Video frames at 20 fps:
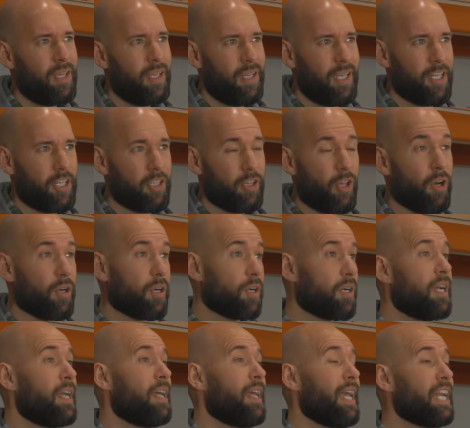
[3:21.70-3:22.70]
any longer?
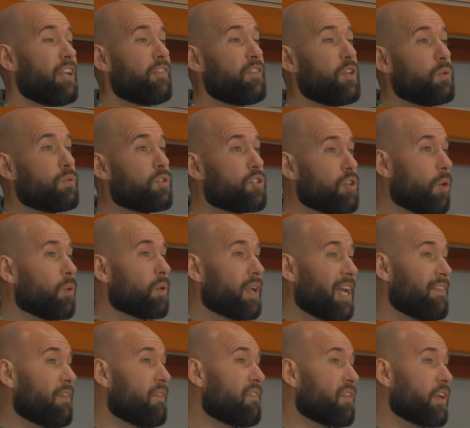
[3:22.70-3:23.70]
And if you don't
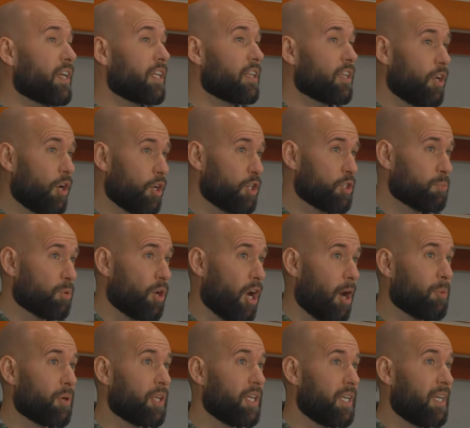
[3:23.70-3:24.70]
have a very large
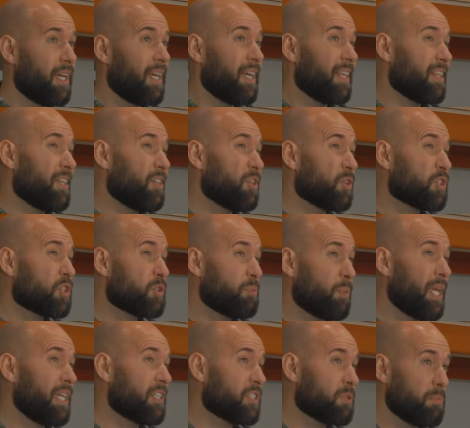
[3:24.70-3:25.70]
property, then your
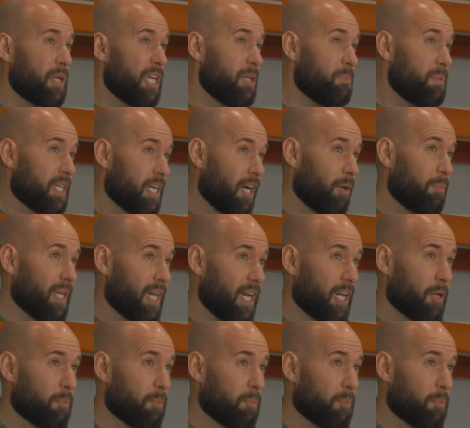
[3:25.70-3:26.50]
space may be coming at a